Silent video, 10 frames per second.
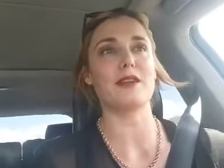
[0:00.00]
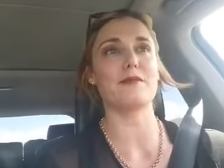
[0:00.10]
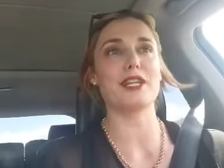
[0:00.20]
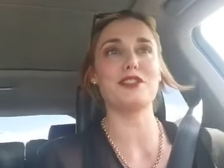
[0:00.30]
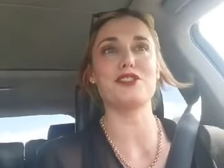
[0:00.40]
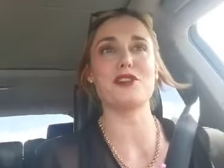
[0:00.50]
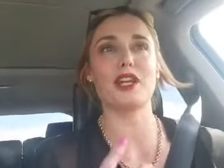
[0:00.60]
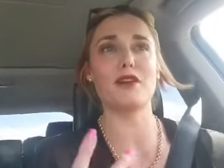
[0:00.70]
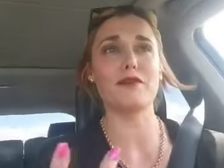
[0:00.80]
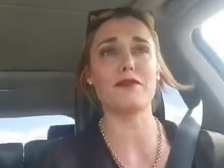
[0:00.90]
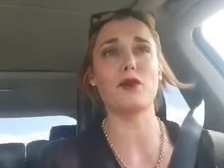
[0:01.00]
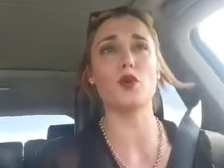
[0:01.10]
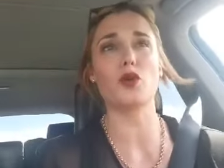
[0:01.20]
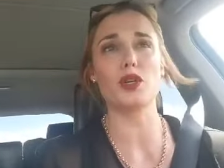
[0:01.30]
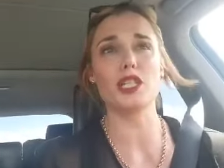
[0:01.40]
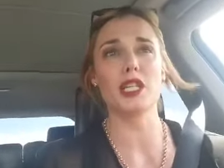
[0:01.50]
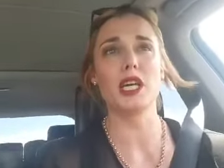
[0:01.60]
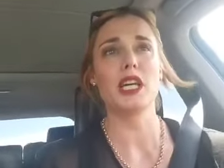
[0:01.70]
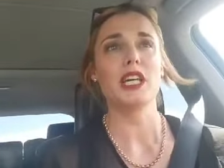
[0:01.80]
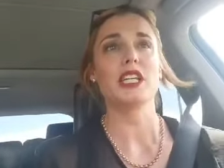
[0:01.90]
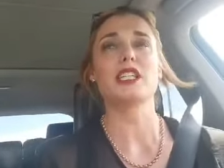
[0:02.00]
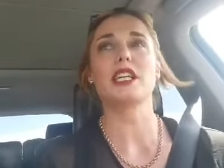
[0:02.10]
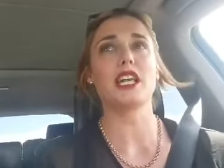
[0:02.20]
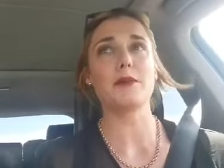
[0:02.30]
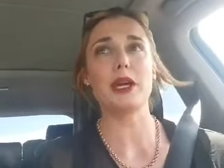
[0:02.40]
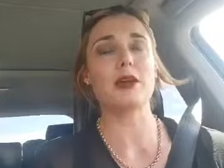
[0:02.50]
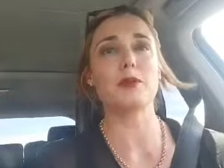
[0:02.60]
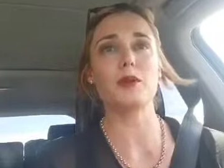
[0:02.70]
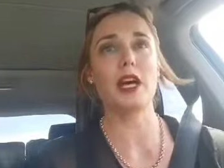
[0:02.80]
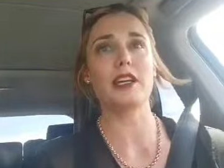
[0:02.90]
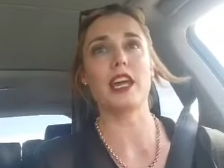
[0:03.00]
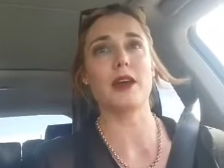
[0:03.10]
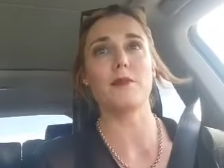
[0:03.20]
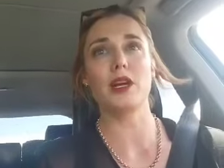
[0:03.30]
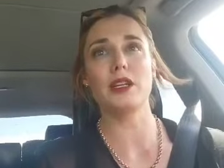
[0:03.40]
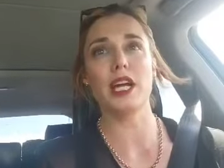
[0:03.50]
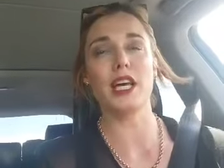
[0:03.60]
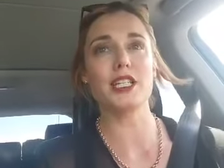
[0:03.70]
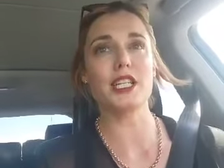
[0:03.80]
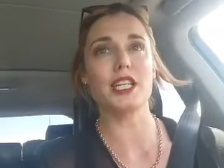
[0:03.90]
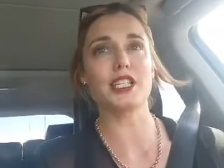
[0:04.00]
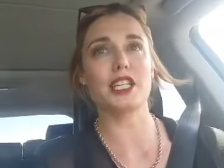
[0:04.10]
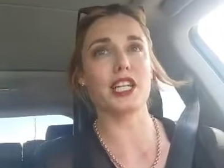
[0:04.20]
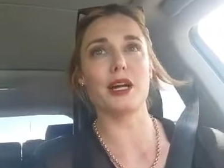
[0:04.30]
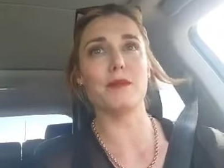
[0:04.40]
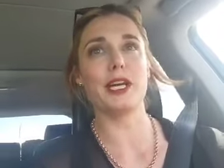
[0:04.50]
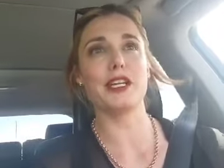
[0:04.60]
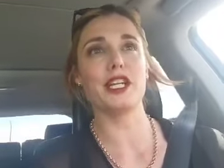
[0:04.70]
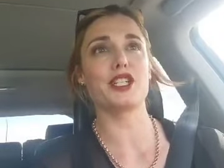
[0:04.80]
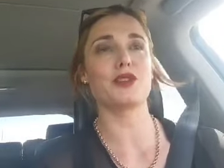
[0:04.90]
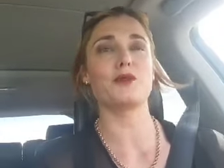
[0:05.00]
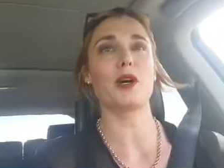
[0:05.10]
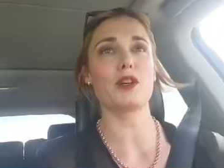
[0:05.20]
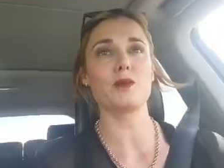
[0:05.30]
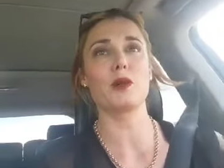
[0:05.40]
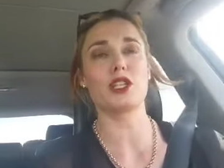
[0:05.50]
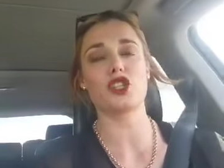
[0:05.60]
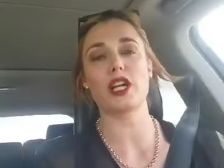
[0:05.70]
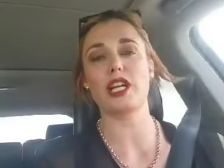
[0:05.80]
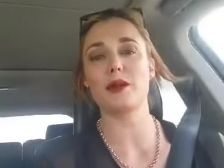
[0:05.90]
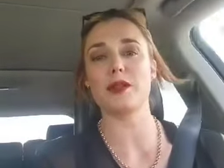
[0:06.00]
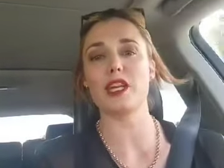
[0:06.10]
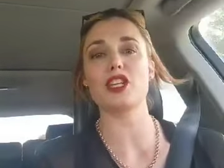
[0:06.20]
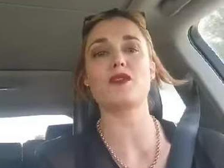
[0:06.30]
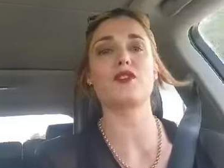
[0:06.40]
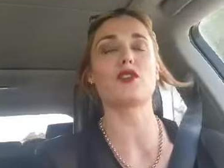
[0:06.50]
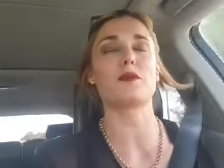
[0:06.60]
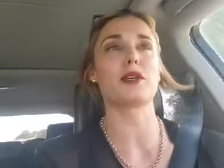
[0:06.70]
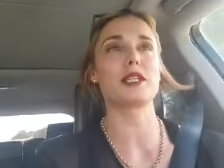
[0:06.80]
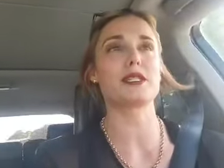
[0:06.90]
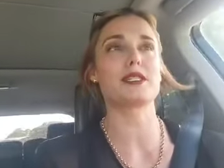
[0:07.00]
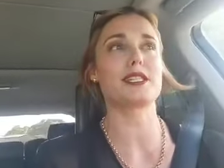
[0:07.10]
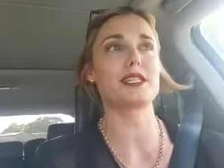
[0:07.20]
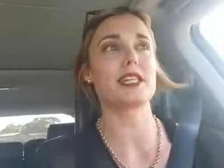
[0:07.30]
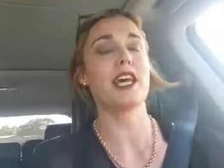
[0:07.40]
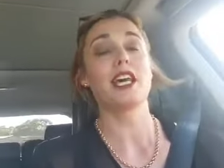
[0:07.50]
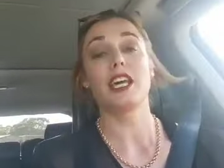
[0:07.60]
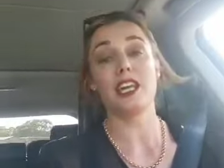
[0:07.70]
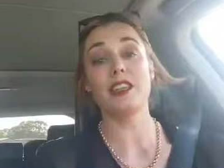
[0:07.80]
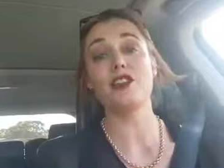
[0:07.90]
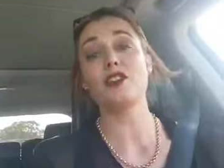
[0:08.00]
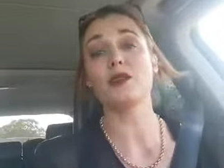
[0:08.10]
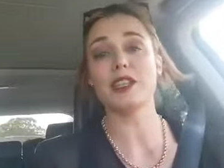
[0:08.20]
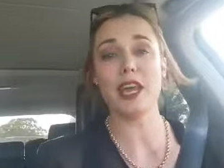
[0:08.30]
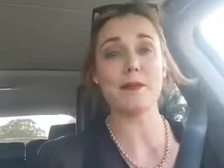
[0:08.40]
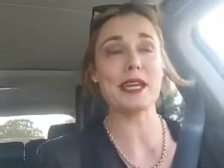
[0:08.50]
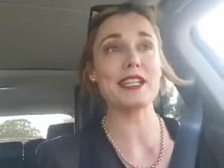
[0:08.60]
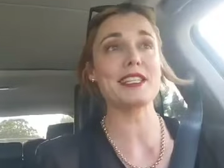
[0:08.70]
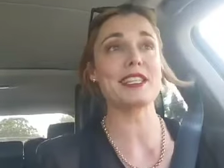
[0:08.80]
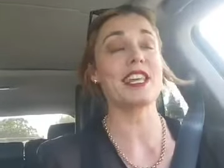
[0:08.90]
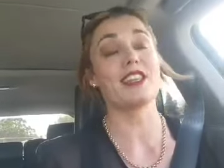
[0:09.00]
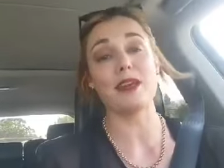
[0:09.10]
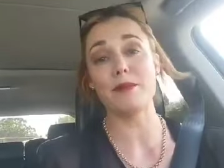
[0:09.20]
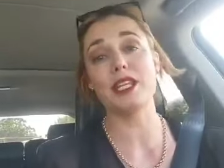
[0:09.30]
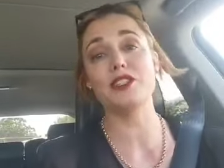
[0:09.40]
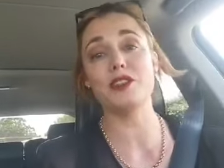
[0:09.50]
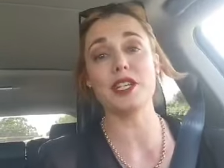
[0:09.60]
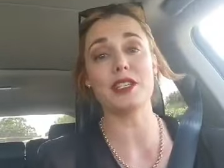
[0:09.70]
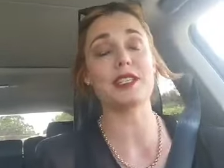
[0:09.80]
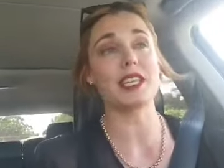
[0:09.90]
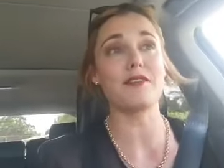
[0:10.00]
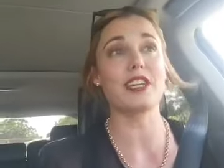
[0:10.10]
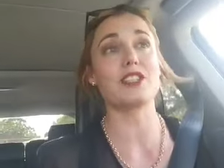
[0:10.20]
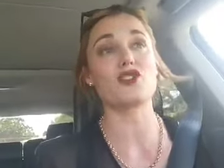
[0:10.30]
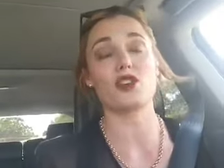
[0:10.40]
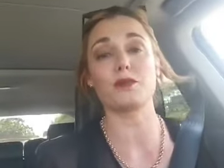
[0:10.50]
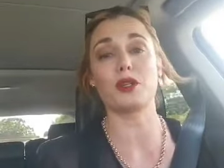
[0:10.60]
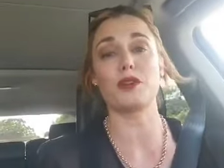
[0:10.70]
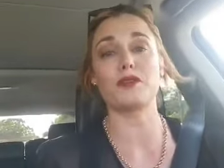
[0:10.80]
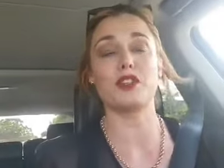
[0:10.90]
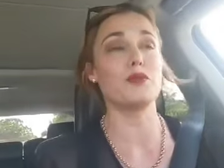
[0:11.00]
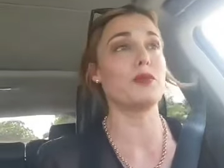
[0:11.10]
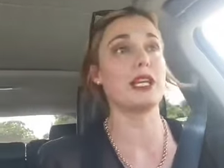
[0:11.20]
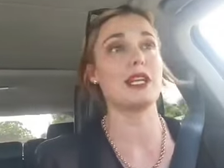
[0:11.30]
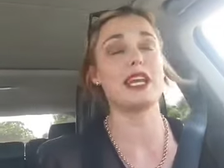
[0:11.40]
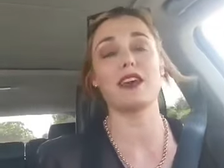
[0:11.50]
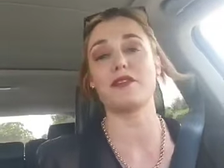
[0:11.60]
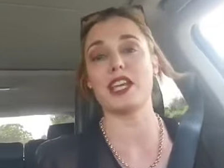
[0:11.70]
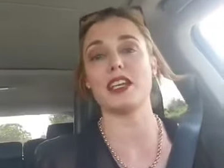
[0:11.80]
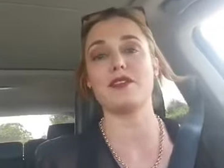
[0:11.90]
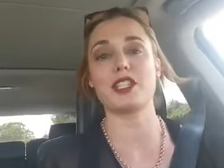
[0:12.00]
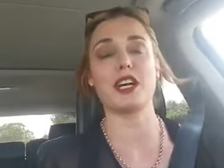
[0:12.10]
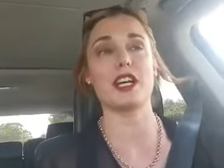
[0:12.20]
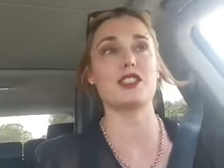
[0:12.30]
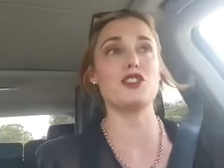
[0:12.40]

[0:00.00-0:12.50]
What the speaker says: It means you can afford to get people like Cameron Hunter to come in and do one-on-one training with each of your apprentices. And you know what that means? That means you get CVs dropped off. You barely have to advertise.